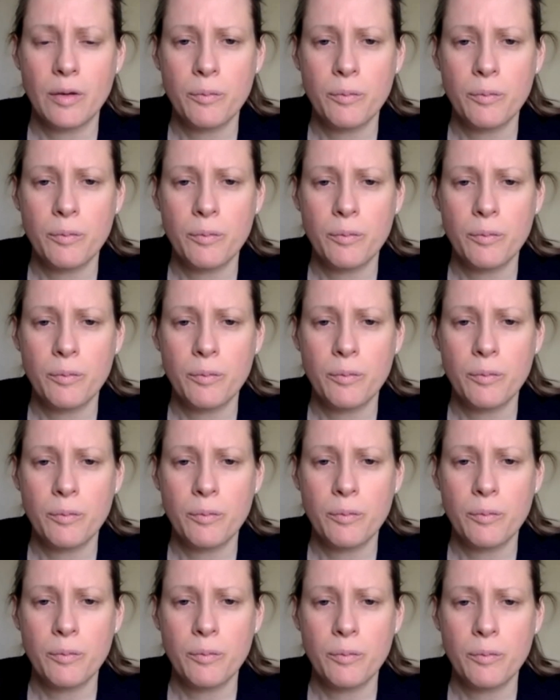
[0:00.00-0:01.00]
and we need to make
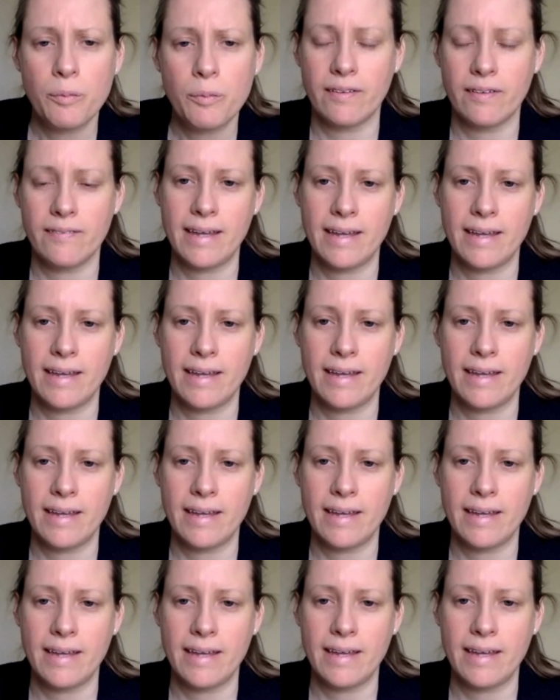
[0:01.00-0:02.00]
sure that our
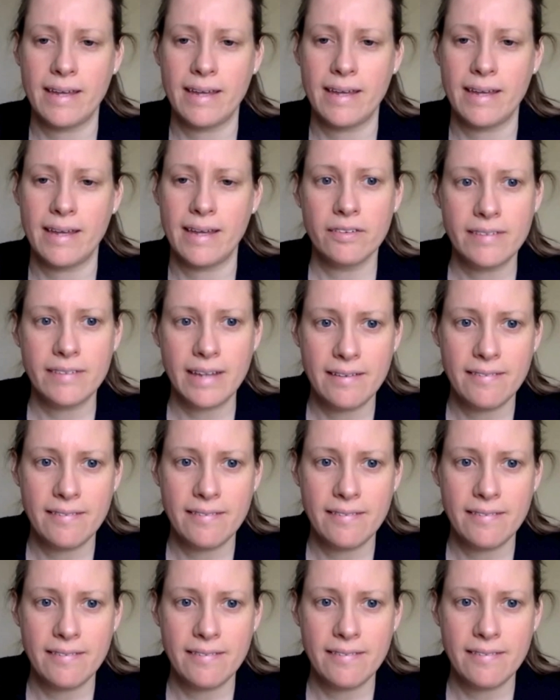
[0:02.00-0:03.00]
data and that our
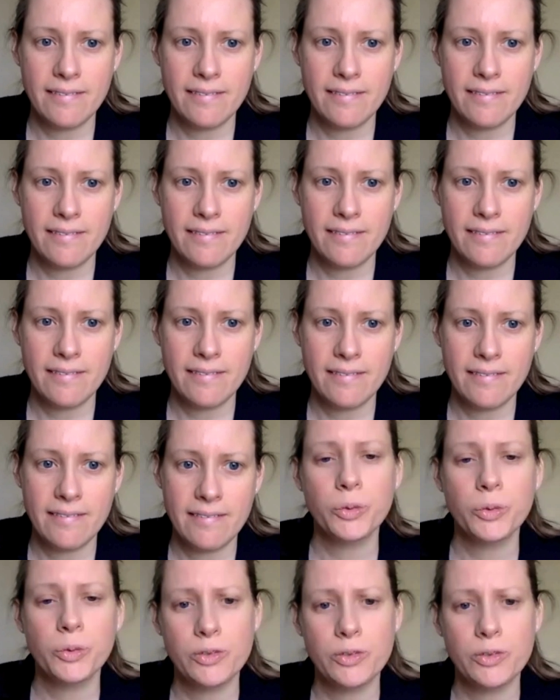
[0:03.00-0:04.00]
data sets are
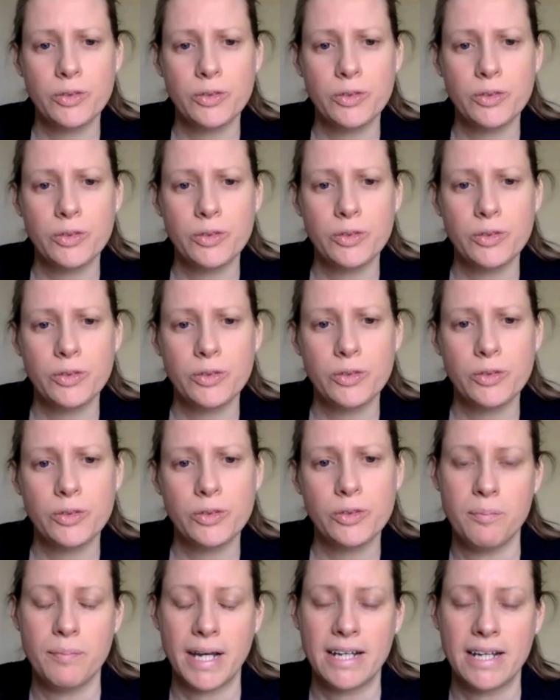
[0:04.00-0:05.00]
recorded, handled
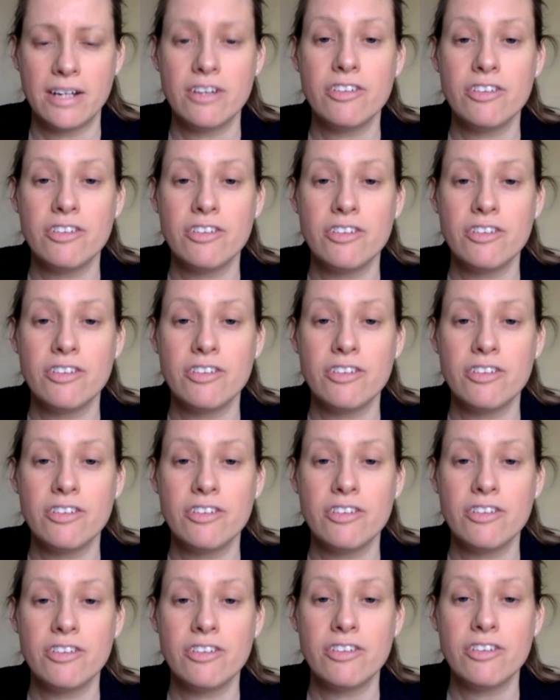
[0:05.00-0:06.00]
and managed and
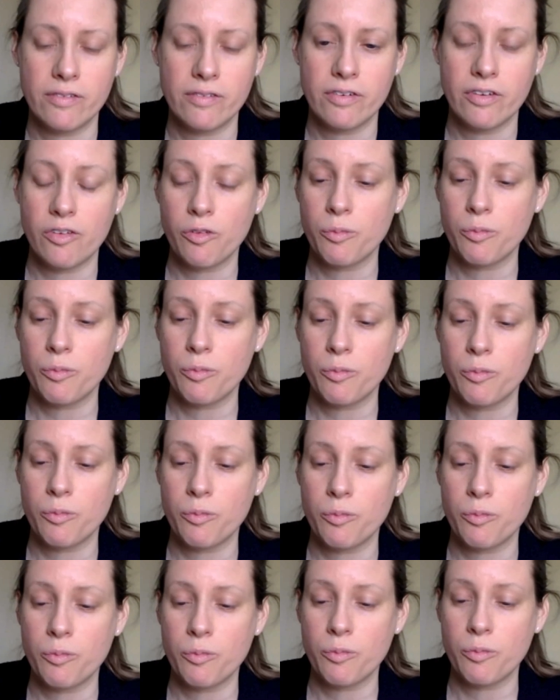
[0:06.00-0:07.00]
stored in a
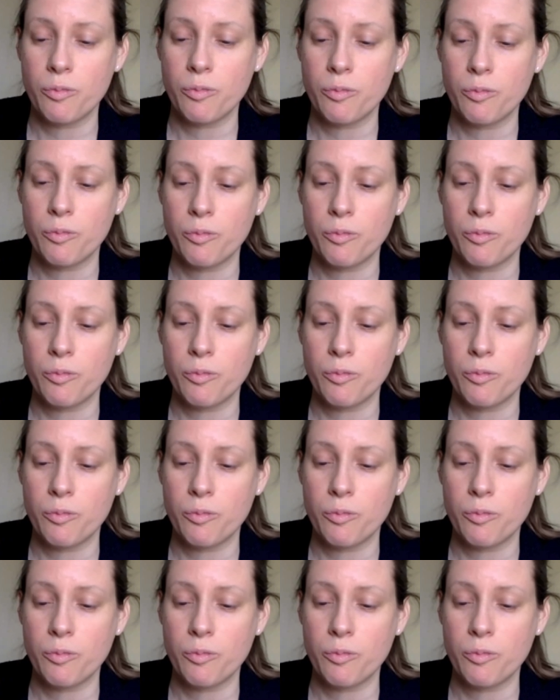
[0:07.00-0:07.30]
responsible way,